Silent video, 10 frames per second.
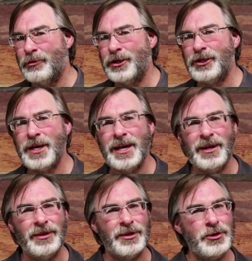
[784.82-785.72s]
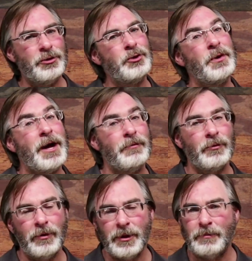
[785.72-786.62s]
appreciate it. And the YouTube
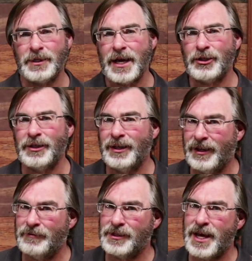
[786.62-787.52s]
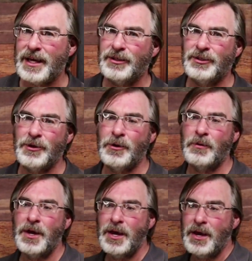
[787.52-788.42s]
algorithms actually loves that.
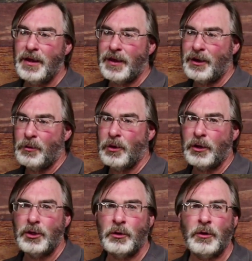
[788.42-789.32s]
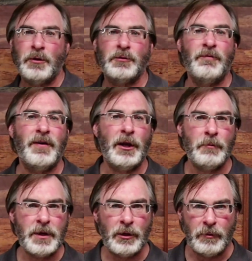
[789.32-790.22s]
So that'll work. You can also
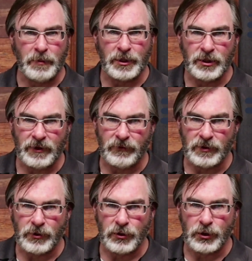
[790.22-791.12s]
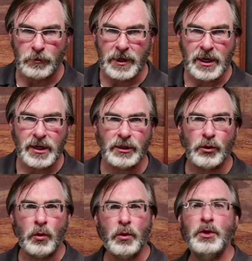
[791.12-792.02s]
follow me on a bunch of different social
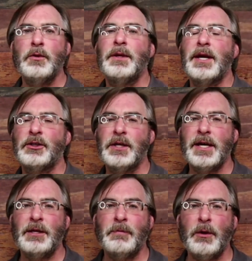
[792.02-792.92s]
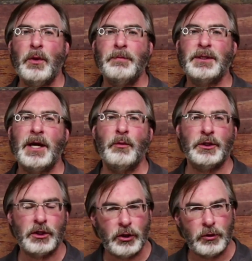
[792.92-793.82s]
medias, or you can actually head to my website,
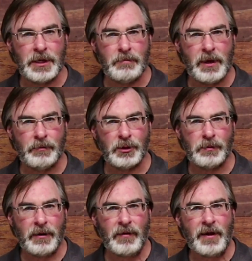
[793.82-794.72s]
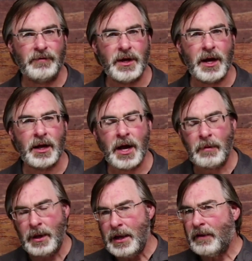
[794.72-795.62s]
which is
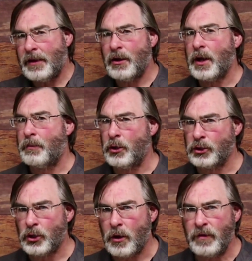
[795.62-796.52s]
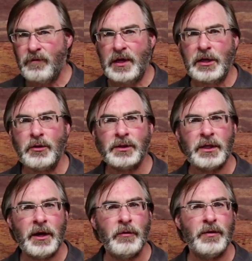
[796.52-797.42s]
13peppersbyralph.com. There I post all the videos
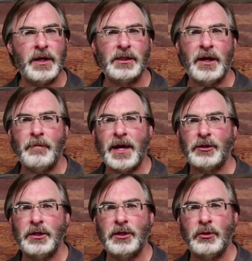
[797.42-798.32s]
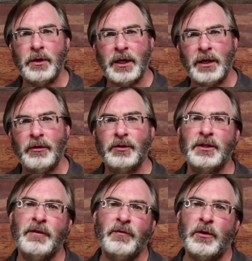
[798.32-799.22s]
and other things that I'm actually doing and other
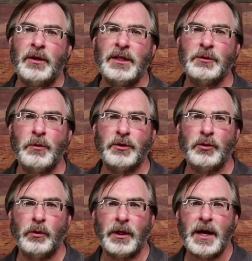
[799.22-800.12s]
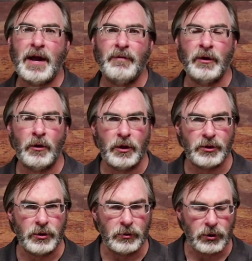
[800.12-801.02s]
stuff on a small store that I have there
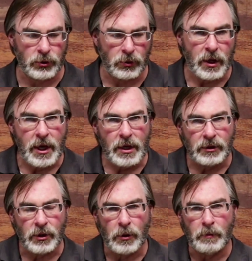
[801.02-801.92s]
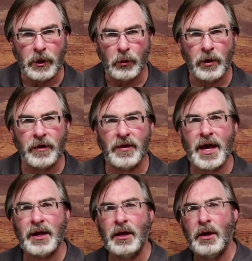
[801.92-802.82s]
also too. So, but with
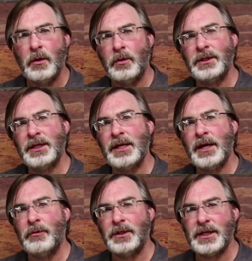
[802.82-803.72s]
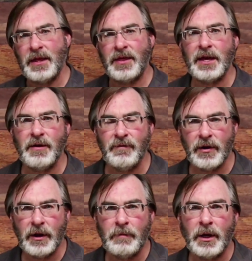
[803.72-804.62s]
that, once again, I want to say thank you
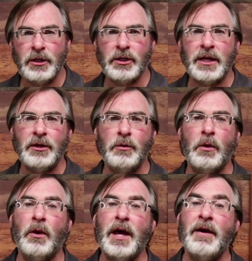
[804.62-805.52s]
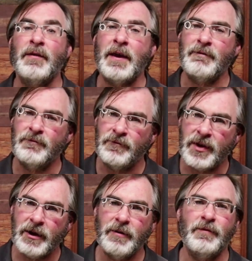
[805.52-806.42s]
very much, and you all have a
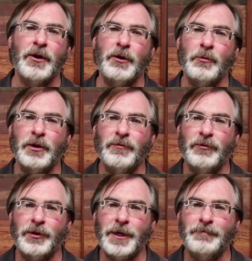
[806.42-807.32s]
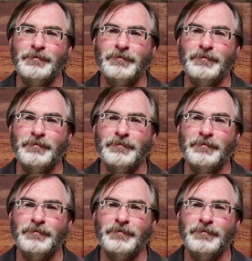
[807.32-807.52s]
very, very wonderful day.